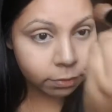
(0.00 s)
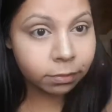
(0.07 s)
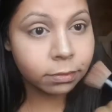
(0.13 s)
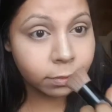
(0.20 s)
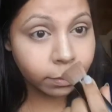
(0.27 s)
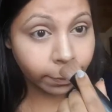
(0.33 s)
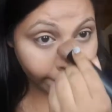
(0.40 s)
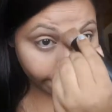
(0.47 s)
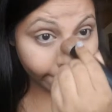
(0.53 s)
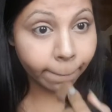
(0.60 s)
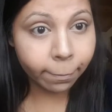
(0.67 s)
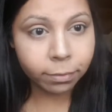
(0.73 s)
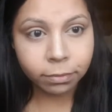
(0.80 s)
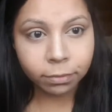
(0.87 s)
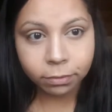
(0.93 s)
and
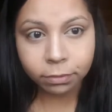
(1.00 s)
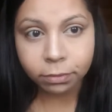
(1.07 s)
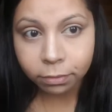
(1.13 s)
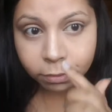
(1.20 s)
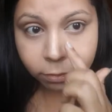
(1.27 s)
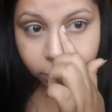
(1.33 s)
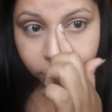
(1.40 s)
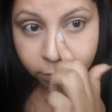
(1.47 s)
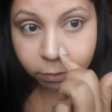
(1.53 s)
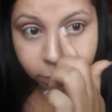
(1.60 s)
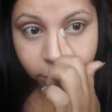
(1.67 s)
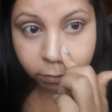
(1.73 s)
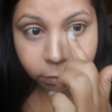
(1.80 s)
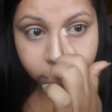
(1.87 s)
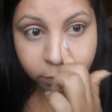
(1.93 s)
blend some more till
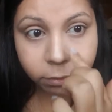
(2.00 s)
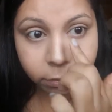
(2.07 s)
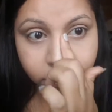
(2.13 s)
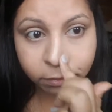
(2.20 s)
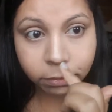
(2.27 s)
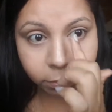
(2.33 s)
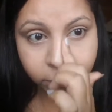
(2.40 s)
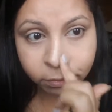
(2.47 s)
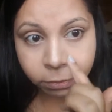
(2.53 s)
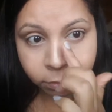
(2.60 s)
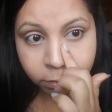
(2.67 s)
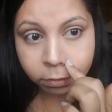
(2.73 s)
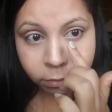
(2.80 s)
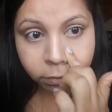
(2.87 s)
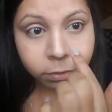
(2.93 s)
you
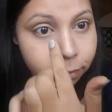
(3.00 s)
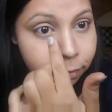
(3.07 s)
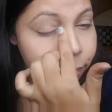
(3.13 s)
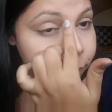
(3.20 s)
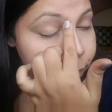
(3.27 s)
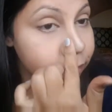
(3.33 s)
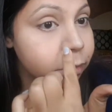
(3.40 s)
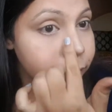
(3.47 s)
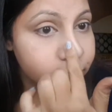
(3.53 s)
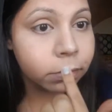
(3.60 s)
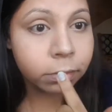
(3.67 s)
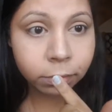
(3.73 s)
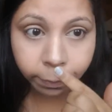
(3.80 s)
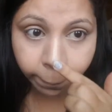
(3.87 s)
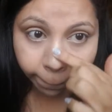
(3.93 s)
are kind of
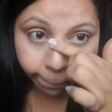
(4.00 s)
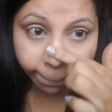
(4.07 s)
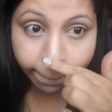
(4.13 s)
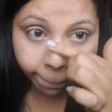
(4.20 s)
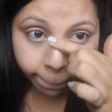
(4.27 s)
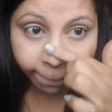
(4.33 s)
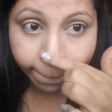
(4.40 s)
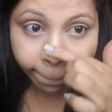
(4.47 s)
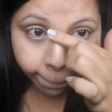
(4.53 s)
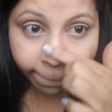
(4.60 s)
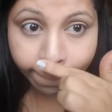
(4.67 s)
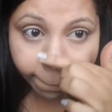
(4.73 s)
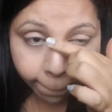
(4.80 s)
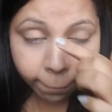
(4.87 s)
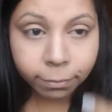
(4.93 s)
satisfied with
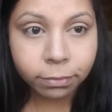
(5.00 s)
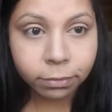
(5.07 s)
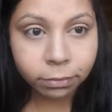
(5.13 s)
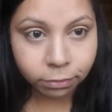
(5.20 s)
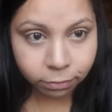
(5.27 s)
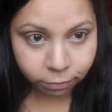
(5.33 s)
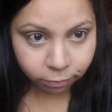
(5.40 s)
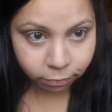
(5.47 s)
what you have